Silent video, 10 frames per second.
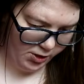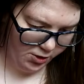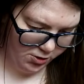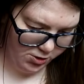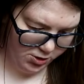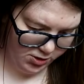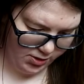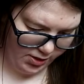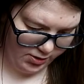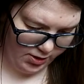I could just
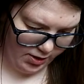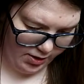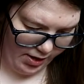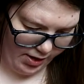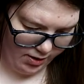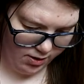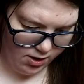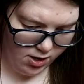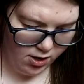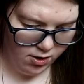then take that.
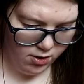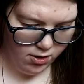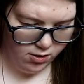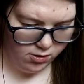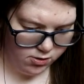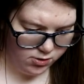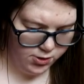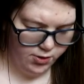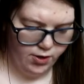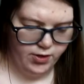
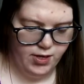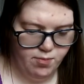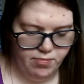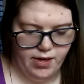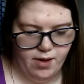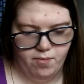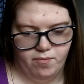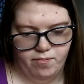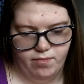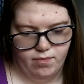So now keep
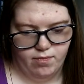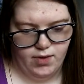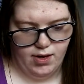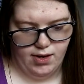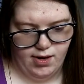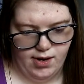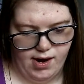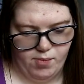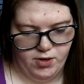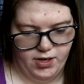them,
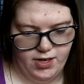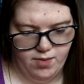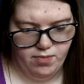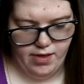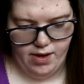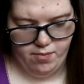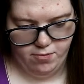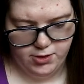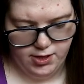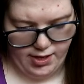I'm going to keep
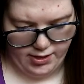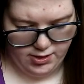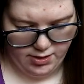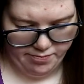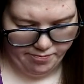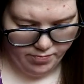them selected.